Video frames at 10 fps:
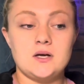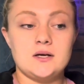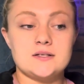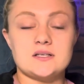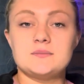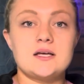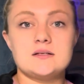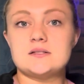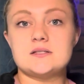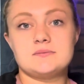Some
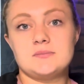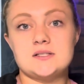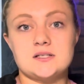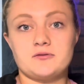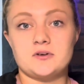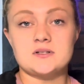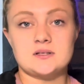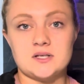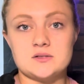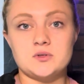days it's different.
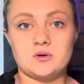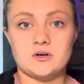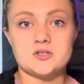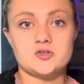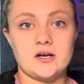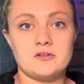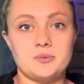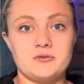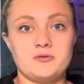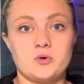Some days we do our strength
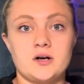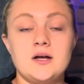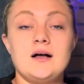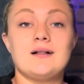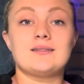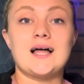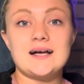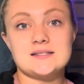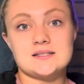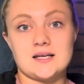before.
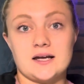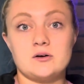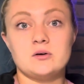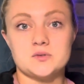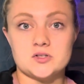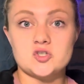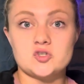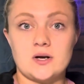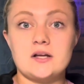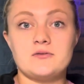Last cycle, it was a
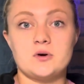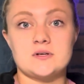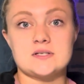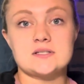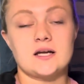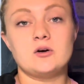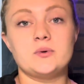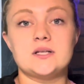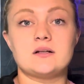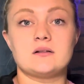strength-focused cycle.
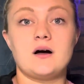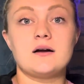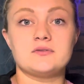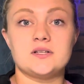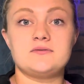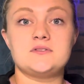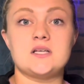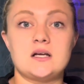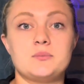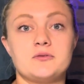We did a lot of
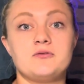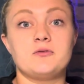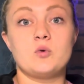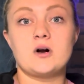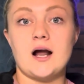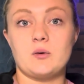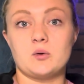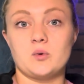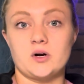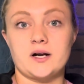lifting before
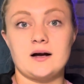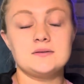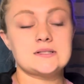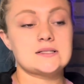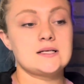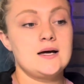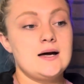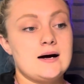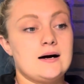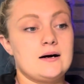our workouts.
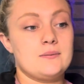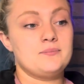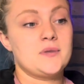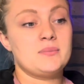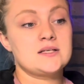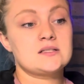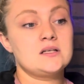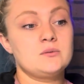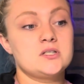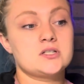And
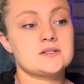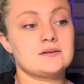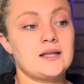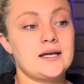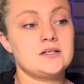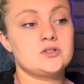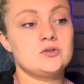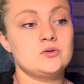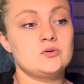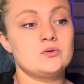basically we just like
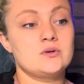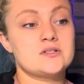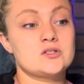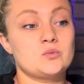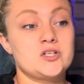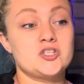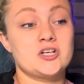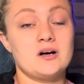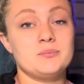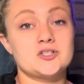to switch it
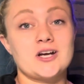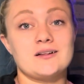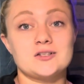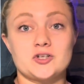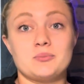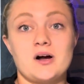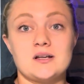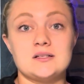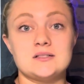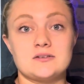up and challenge our
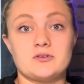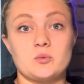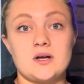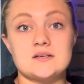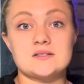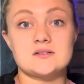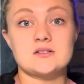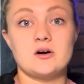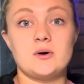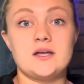body in different ways.
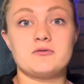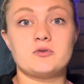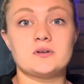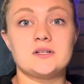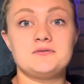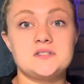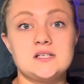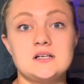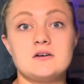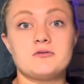So if we're
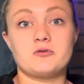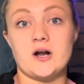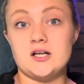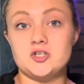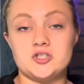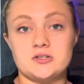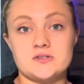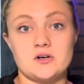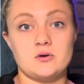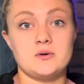lifting fresh,
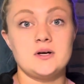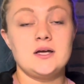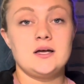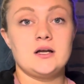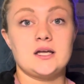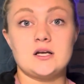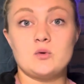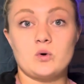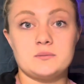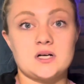so getting
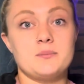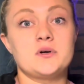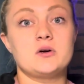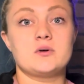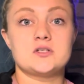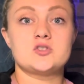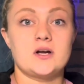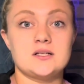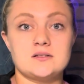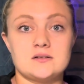warmed up and going
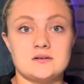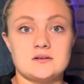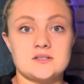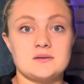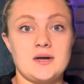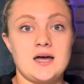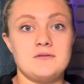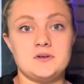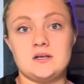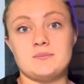straight into some
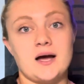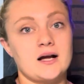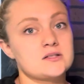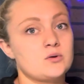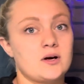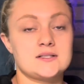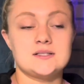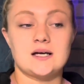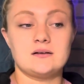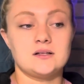heavy back squats,
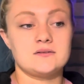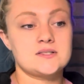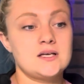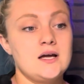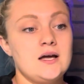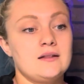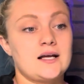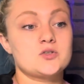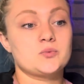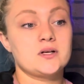deadlifts,
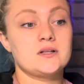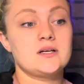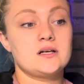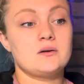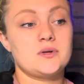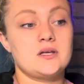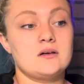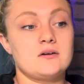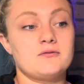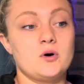that's really going to
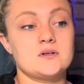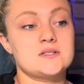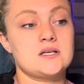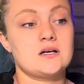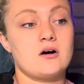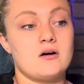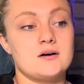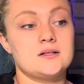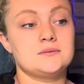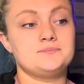be focusing
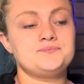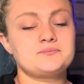on